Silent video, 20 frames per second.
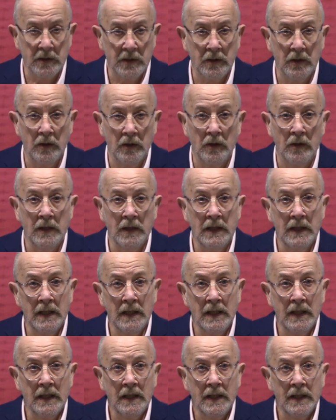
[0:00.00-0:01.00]
ago
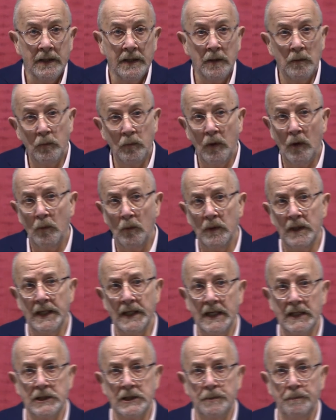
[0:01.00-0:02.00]
that what
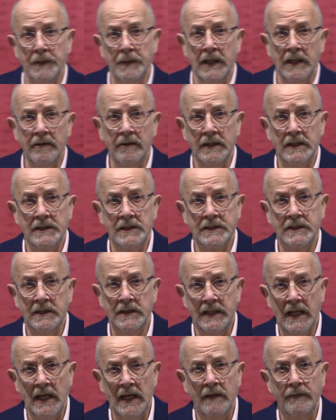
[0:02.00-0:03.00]
we're experiencing
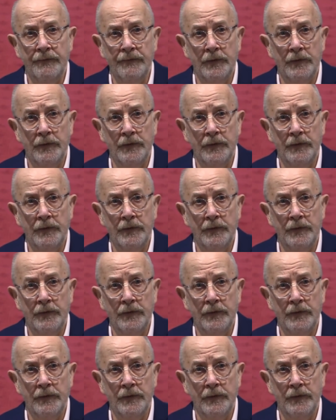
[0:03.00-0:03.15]
today,